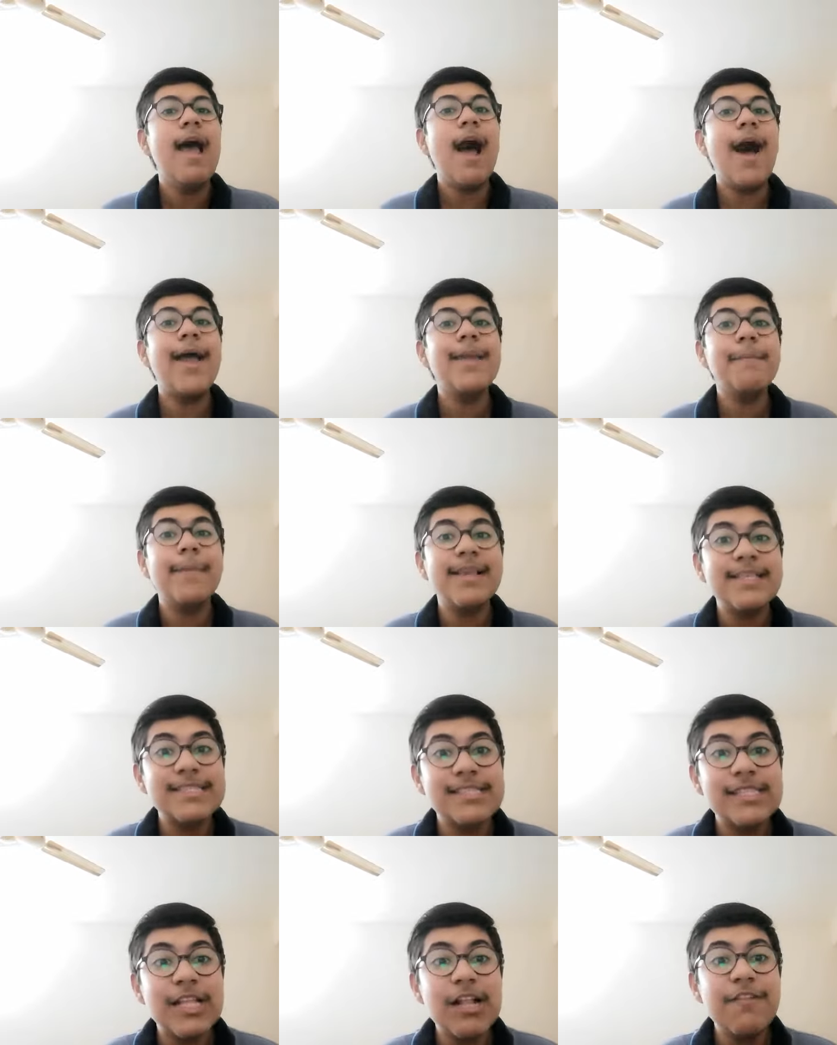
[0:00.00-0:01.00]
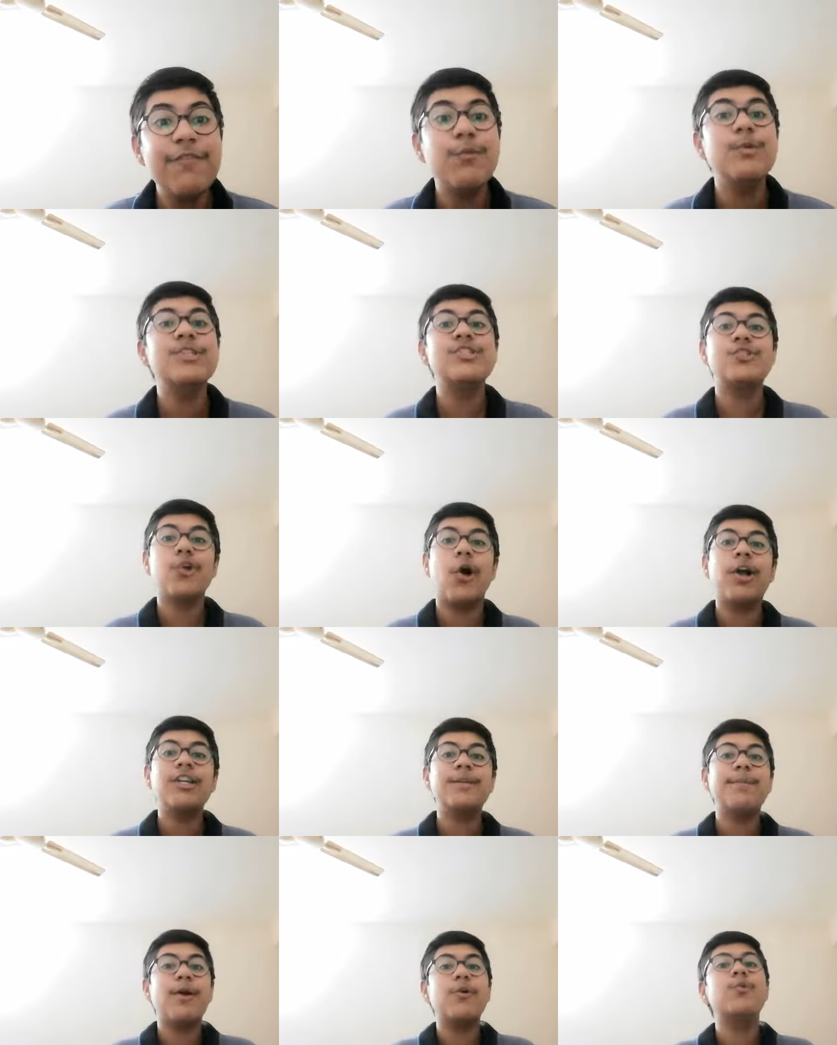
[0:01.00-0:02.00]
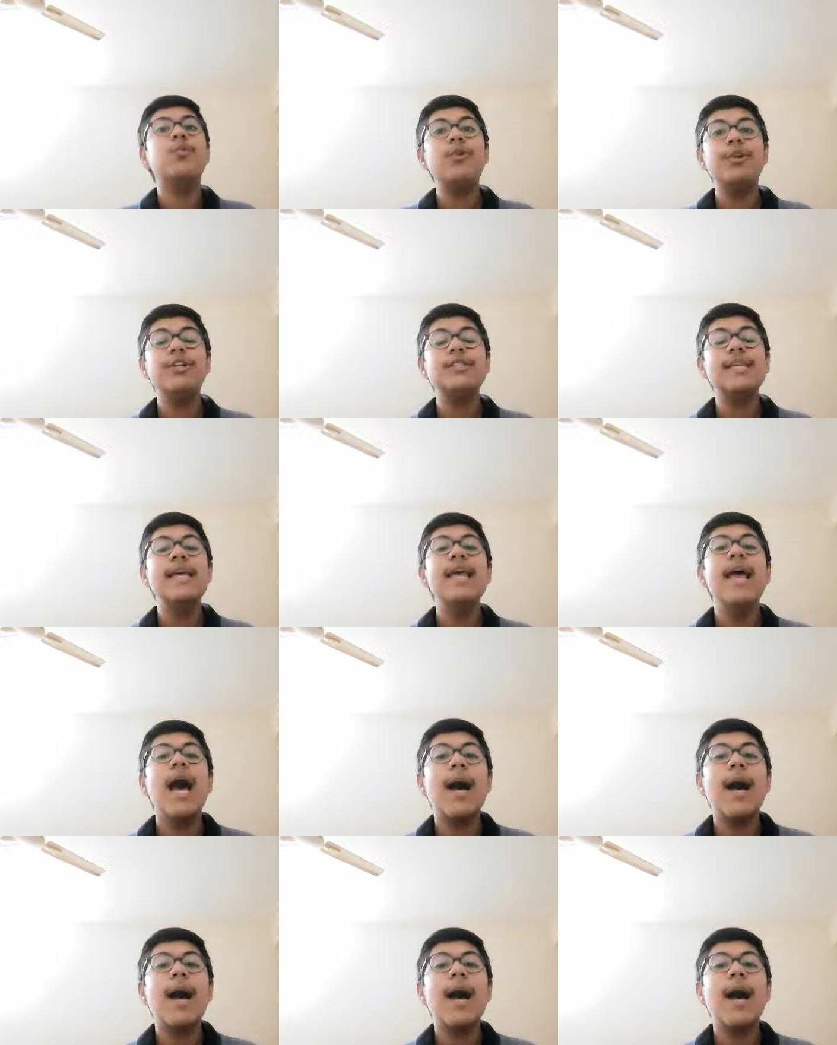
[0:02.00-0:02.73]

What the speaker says: I myself was shocked beyond words